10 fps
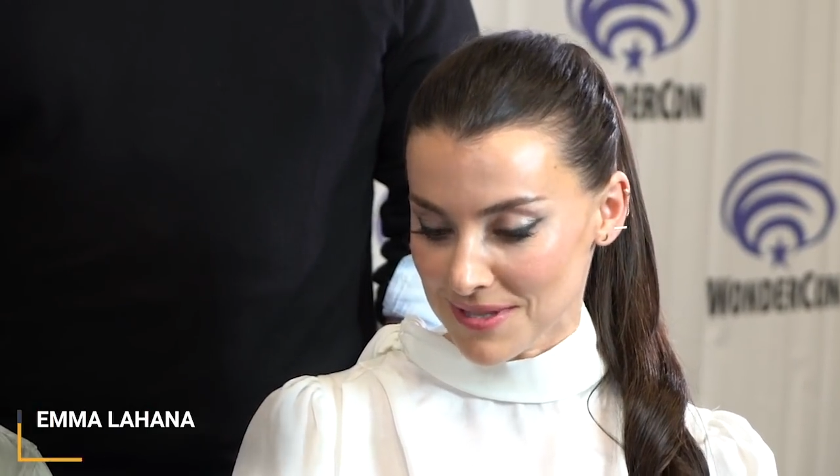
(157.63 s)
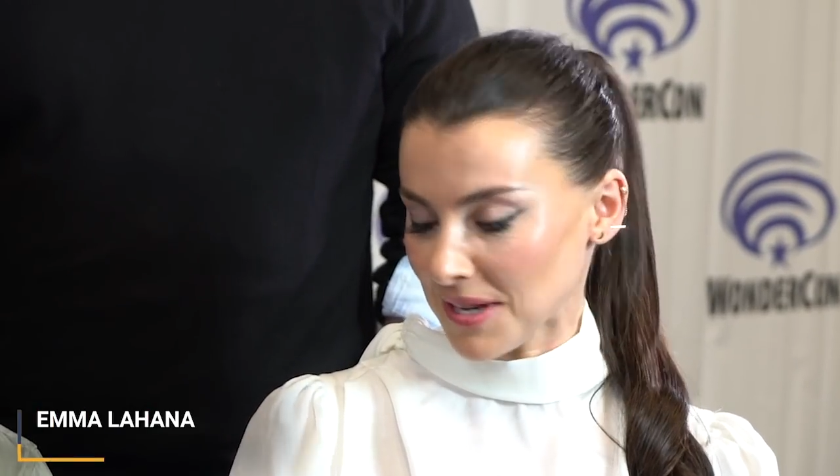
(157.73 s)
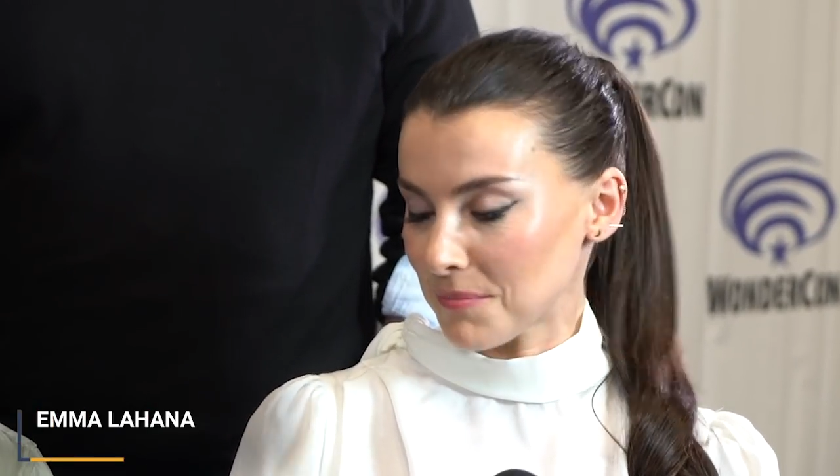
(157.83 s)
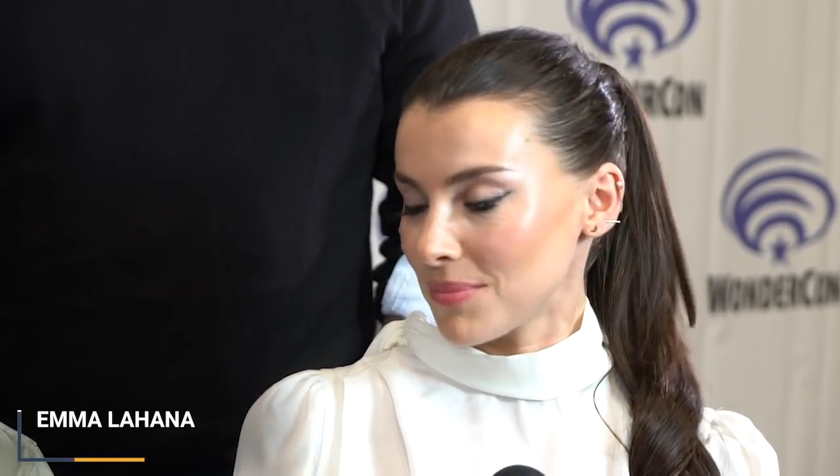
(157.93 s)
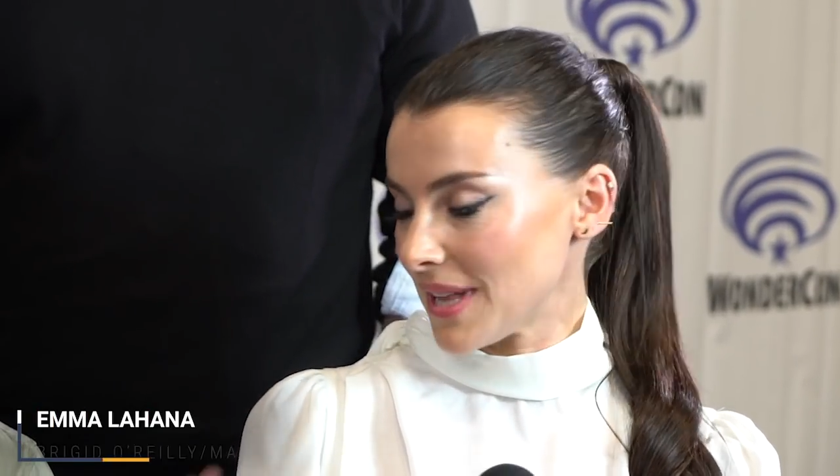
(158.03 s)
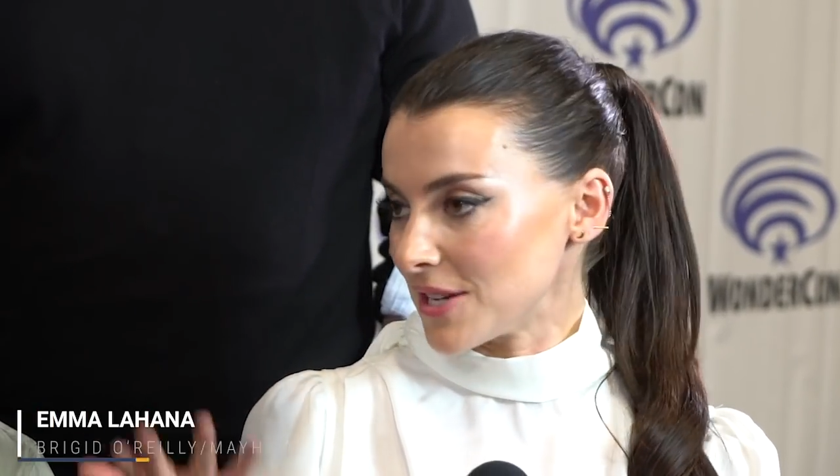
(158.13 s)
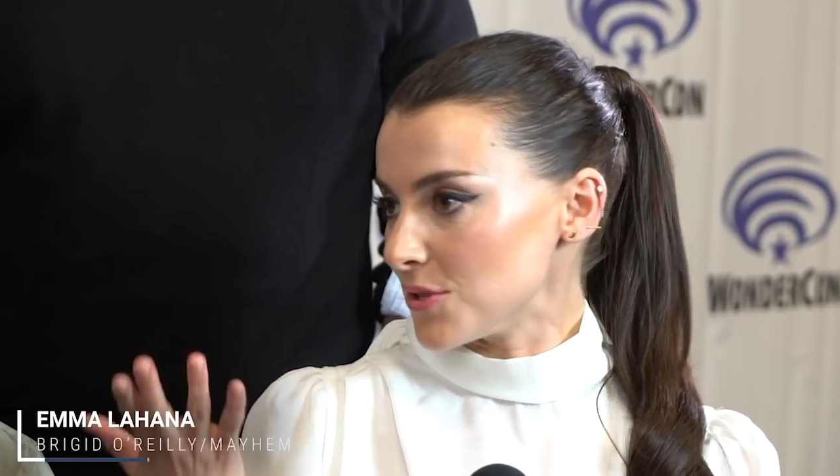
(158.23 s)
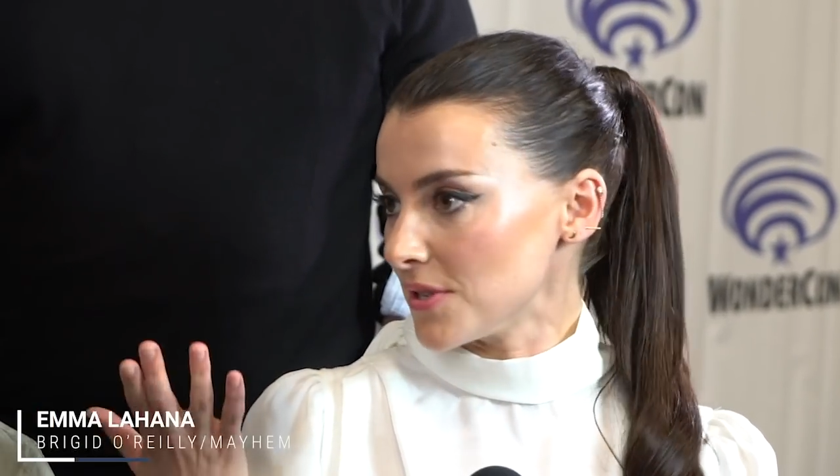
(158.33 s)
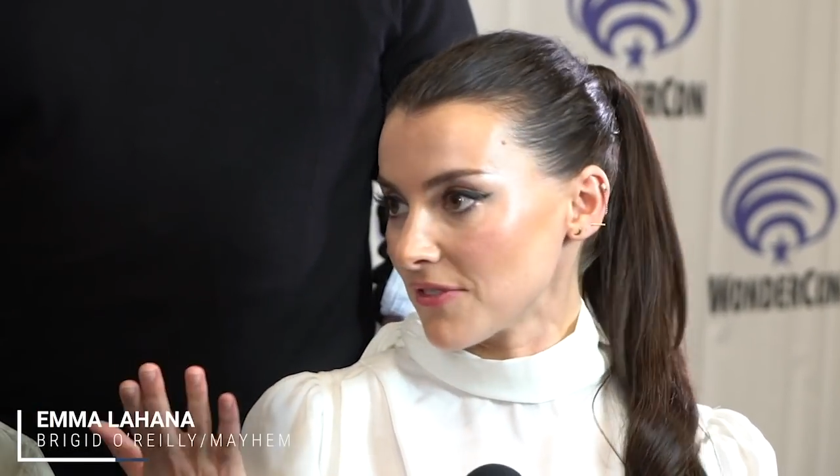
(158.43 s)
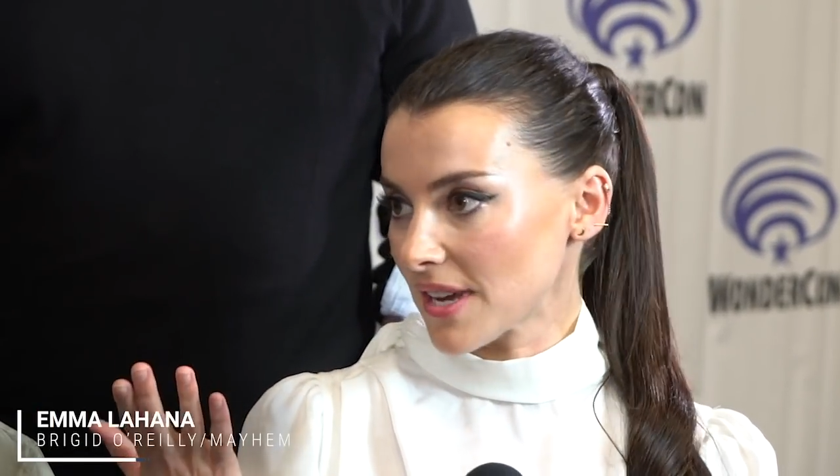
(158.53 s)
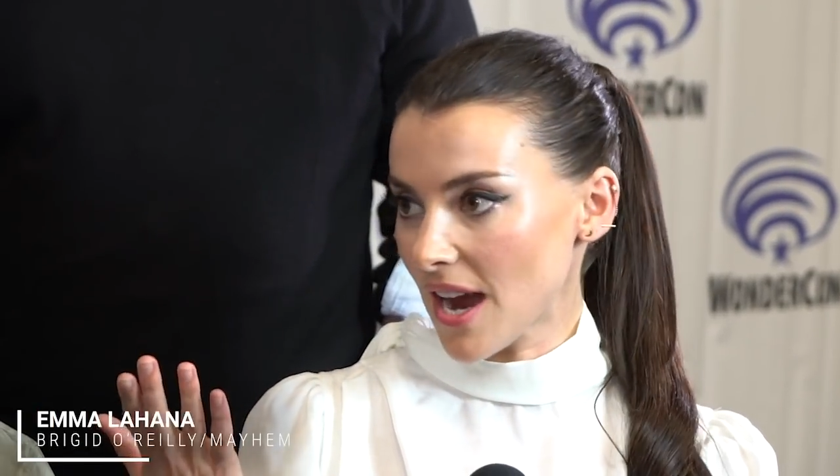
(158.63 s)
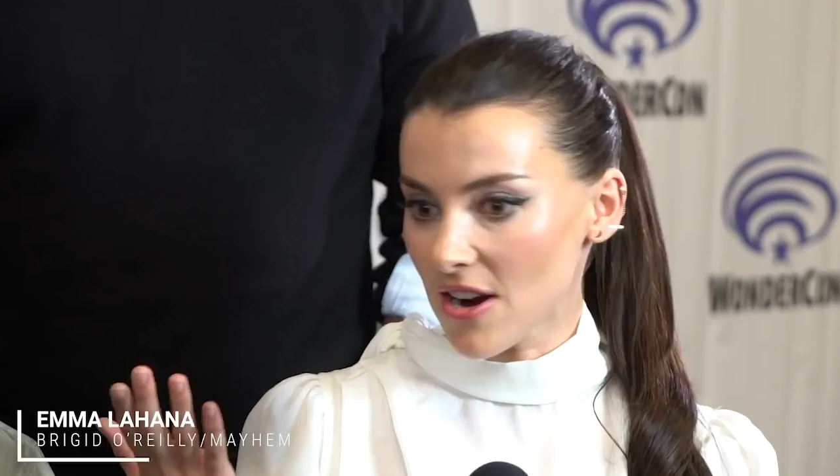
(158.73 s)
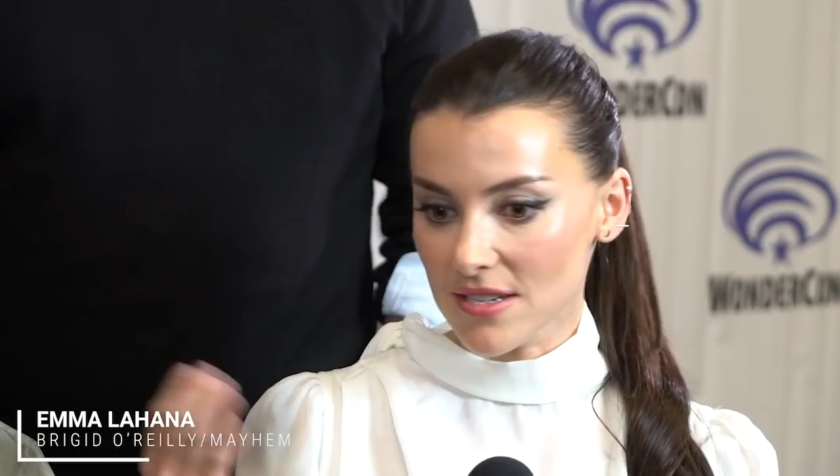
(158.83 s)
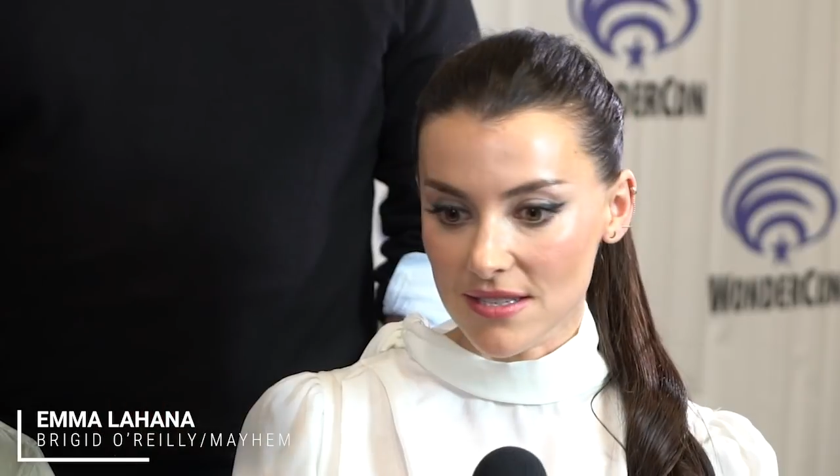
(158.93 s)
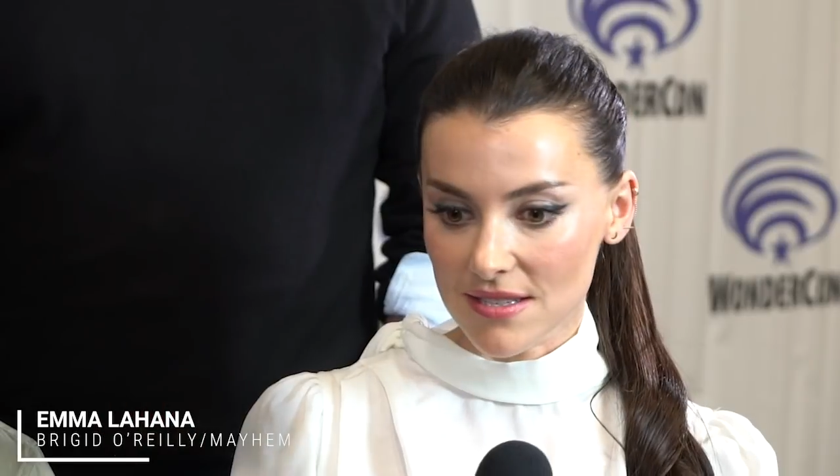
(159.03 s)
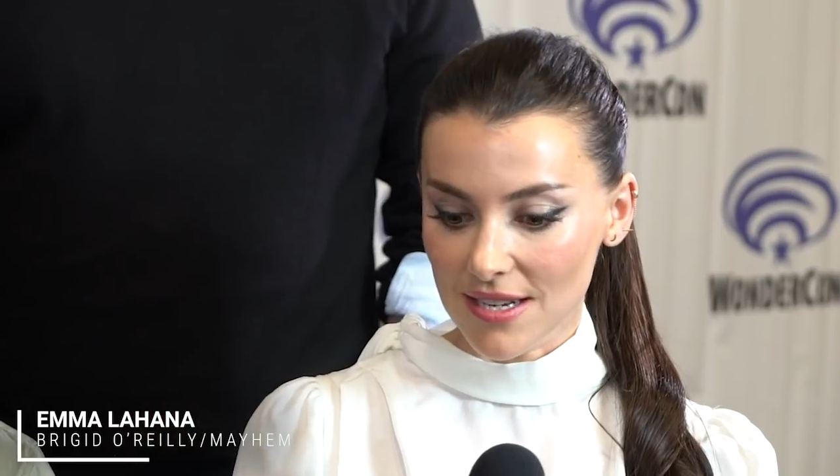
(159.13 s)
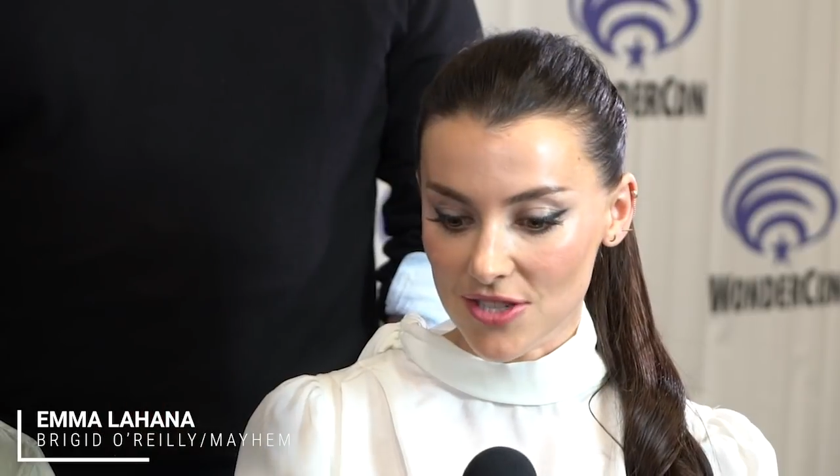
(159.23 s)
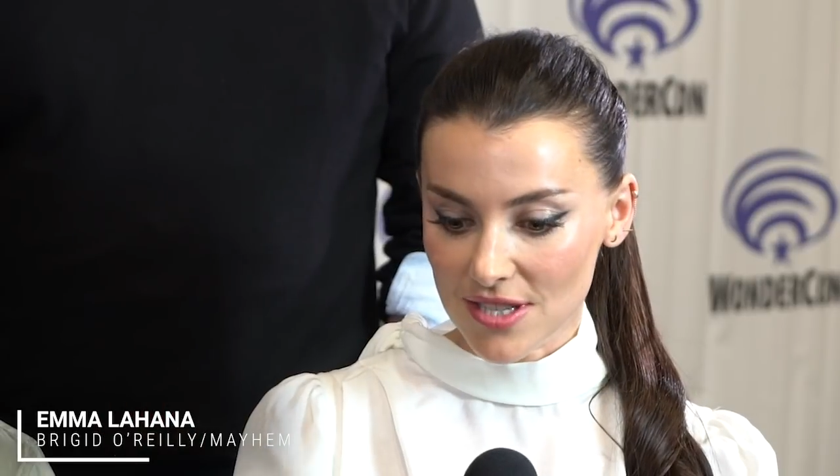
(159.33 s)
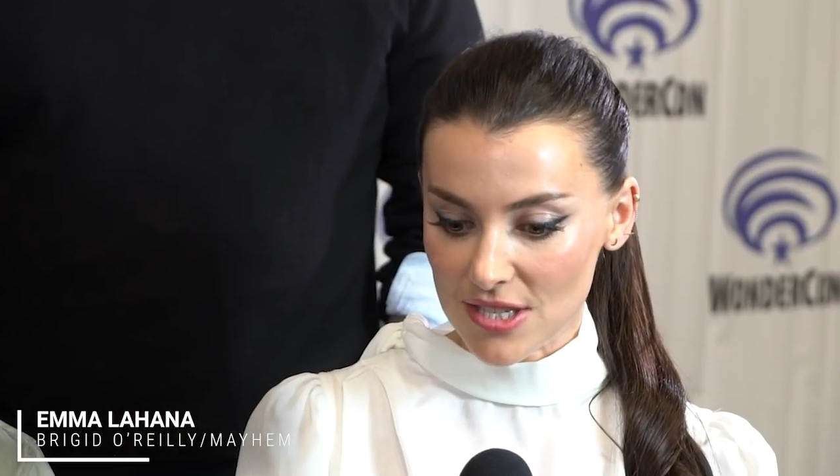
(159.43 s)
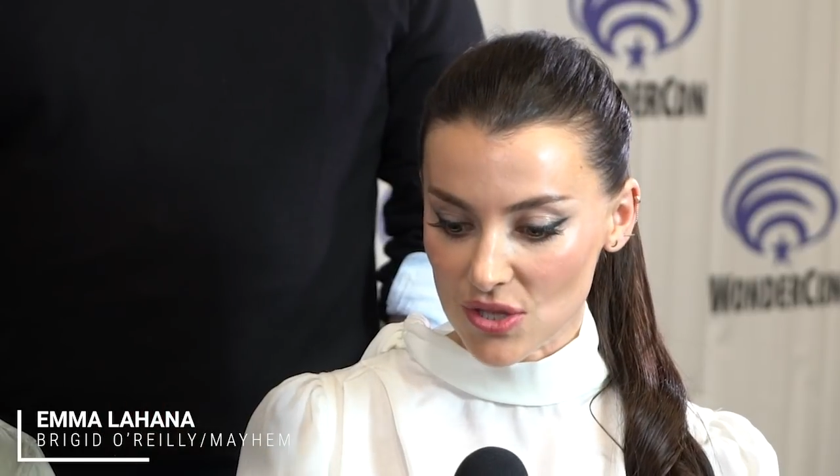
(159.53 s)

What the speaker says: it's like playing two different characters, essentially.